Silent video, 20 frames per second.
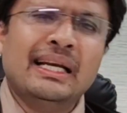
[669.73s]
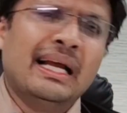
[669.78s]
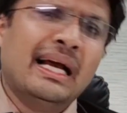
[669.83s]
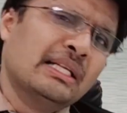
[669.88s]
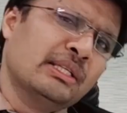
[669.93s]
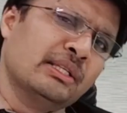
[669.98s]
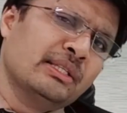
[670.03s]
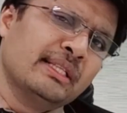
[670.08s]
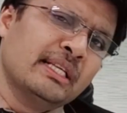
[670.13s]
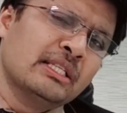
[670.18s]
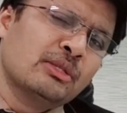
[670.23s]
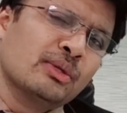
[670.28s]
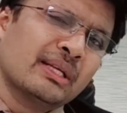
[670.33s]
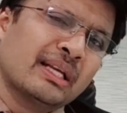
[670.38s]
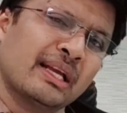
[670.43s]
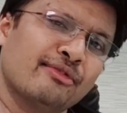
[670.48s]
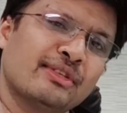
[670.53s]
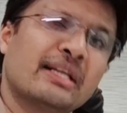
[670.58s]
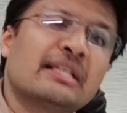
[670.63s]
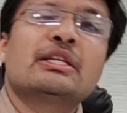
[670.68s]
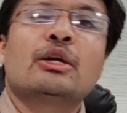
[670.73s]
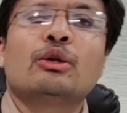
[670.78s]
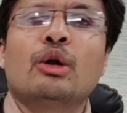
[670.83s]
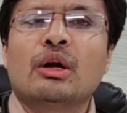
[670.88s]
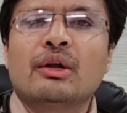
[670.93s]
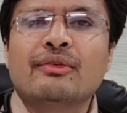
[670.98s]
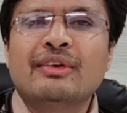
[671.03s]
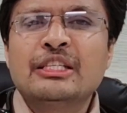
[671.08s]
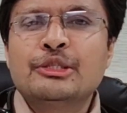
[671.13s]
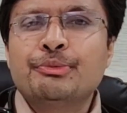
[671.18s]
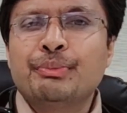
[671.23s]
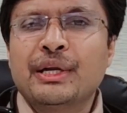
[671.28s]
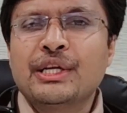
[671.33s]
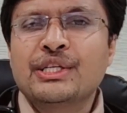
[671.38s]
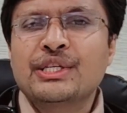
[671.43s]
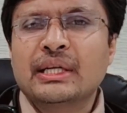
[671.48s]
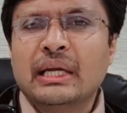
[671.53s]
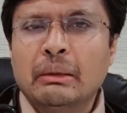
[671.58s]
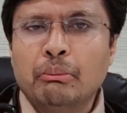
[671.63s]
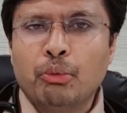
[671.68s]
as this gives us a lot of
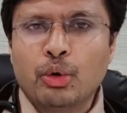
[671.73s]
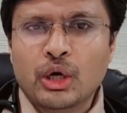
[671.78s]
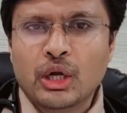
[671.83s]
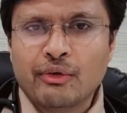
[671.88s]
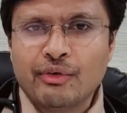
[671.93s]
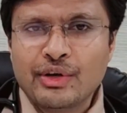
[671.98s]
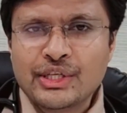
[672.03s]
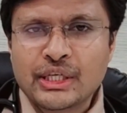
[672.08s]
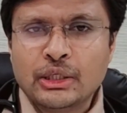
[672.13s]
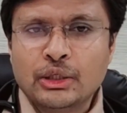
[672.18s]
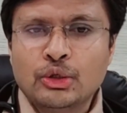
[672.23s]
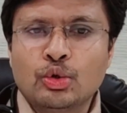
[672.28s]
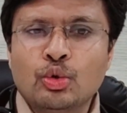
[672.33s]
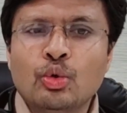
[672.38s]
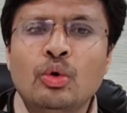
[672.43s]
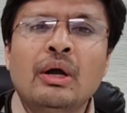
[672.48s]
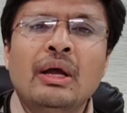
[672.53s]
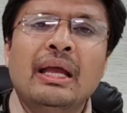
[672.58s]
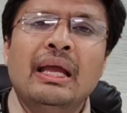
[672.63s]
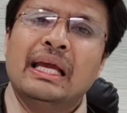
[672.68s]
inspiration and motivation to